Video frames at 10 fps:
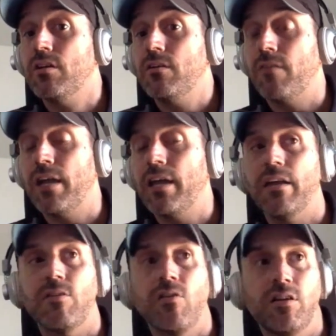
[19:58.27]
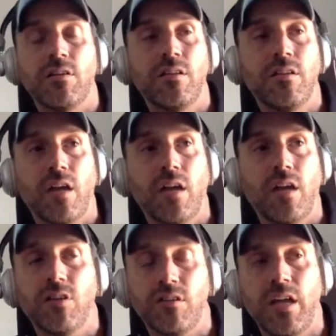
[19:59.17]
Right. And so I took I took
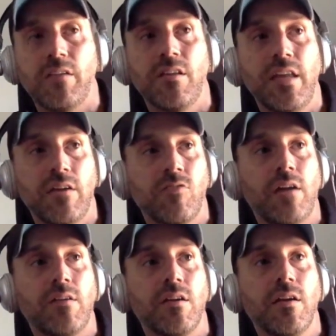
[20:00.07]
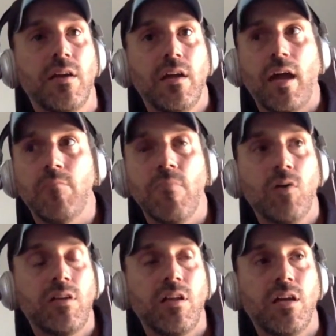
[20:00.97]
a stance in that direction. And
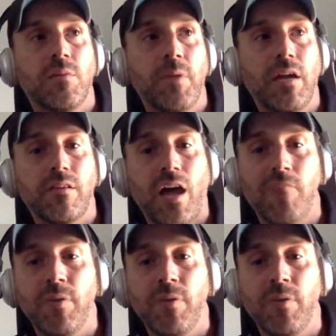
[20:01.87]
mostly it's because I've